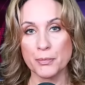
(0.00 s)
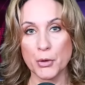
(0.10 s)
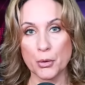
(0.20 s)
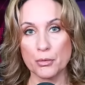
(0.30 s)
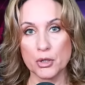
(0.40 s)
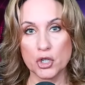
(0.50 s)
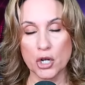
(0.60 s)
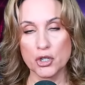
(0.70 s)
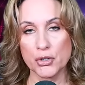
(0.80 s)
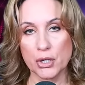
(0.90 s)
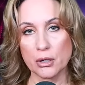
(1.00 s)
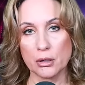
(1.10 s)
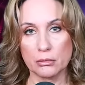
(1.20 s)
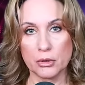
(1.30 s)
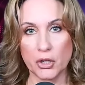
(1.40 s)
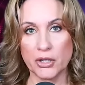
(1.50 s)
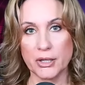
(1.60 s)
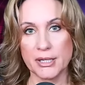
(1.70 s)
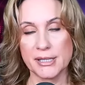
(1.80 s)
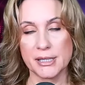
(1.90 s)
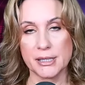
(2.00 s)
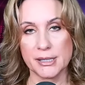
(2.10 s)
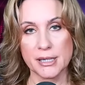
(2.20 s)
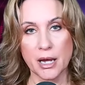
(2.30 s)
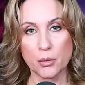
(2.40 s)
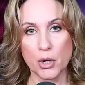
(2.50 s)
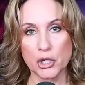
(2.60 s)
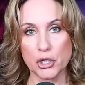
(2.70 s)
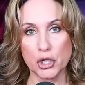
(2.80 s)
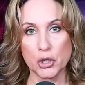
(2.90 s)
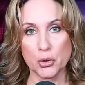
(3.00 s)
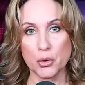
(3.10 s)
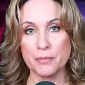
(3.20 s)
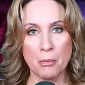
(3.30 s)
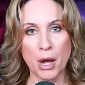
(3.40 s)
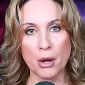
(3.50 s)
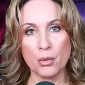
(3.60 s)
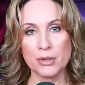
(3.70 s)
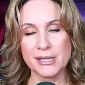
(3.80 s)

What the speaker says: the judge is going to look at this and decide what to do. But we'll